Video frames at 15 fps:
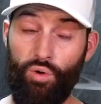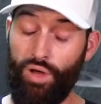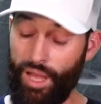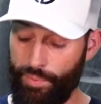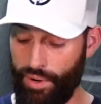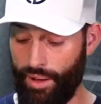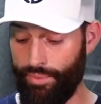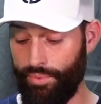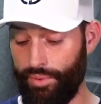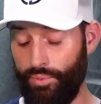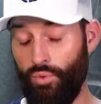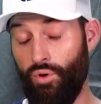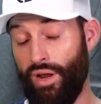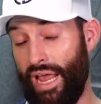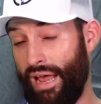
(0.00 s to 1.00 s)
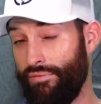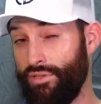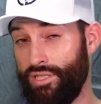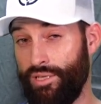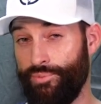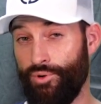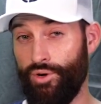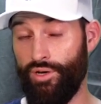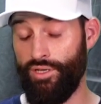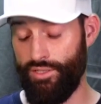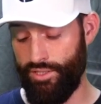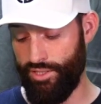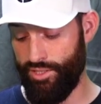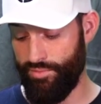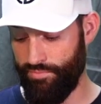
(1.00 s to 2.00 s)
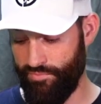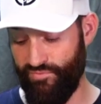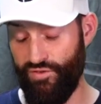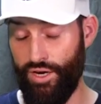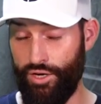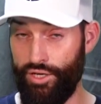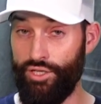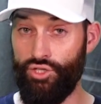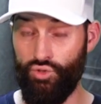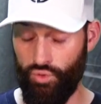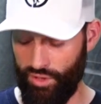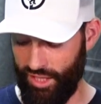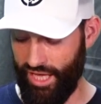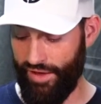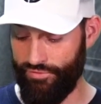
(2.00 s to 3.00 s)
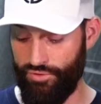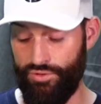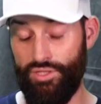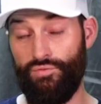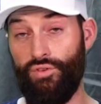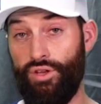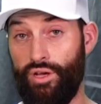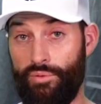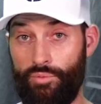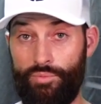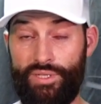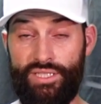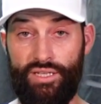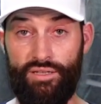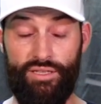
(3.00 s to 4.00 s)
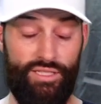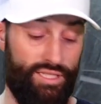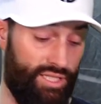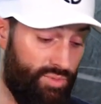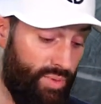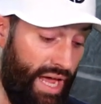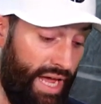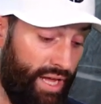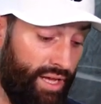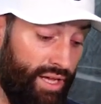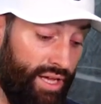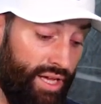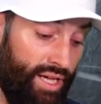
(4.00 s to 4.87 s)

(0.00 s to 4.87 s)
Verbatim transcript: well, I probably won't have these anymore because very shortly after this video, I'm going to be sending these things back.